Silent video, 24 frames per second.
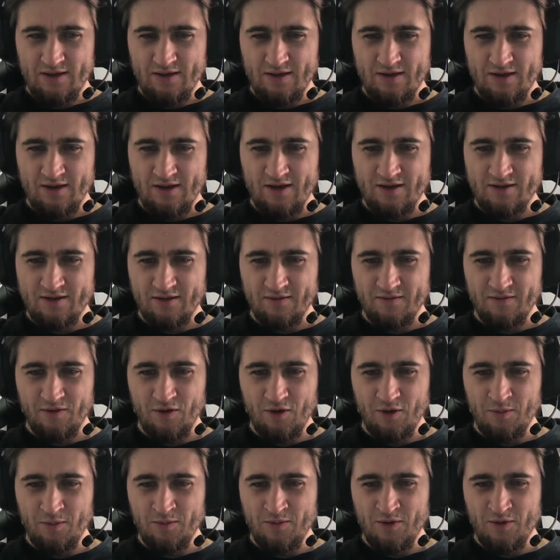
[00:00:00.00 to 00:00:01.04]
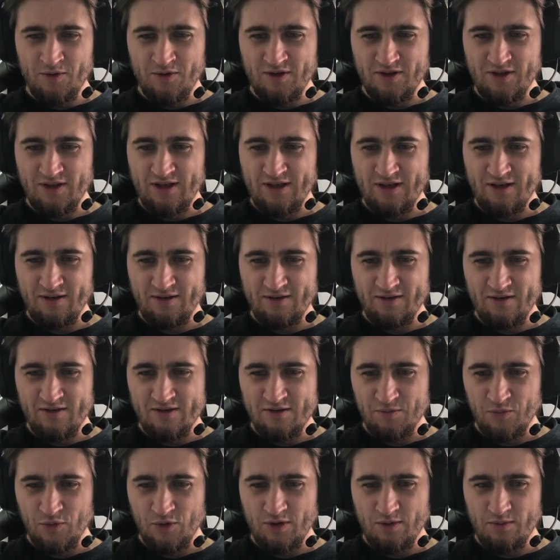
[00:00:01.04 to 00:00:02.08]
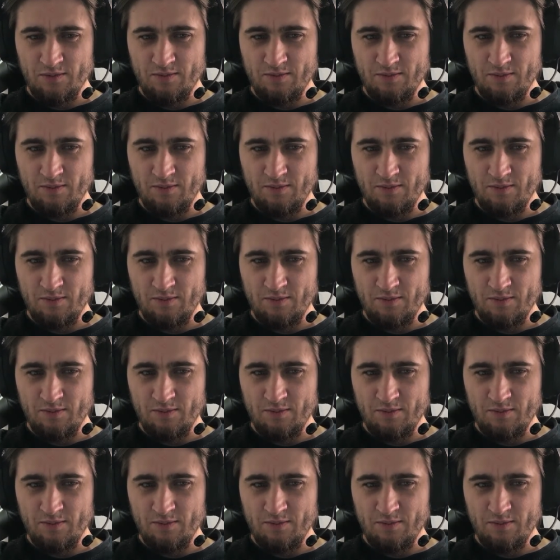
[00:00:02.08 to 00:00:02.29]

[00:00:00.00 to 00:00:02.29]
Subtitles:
Cannot confirm nor deny at this point.